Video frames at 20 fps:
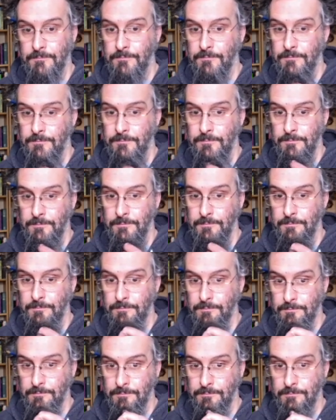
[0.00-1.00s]

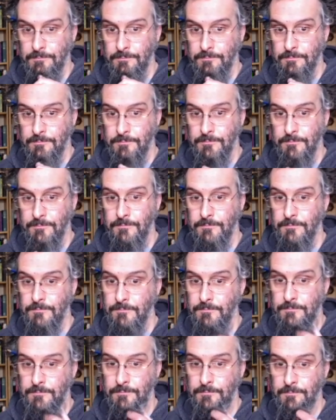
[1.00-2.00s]

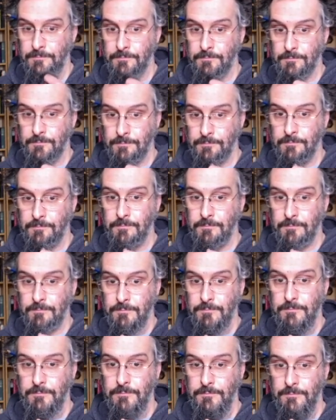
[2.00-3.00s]

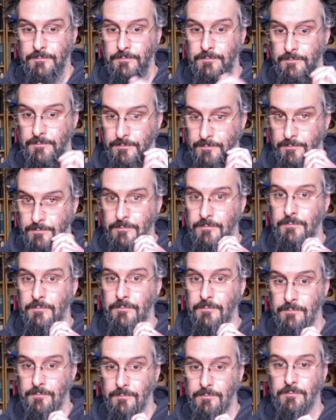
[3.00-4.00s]

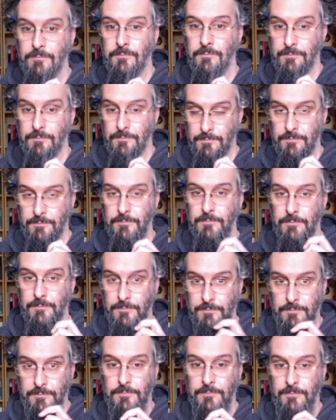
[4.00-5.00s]

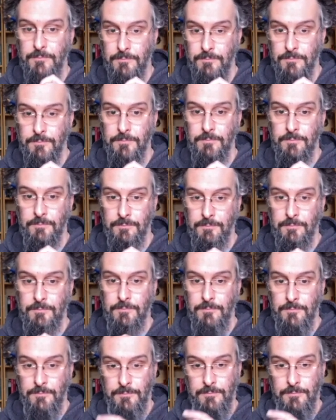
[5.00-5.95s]
(silent)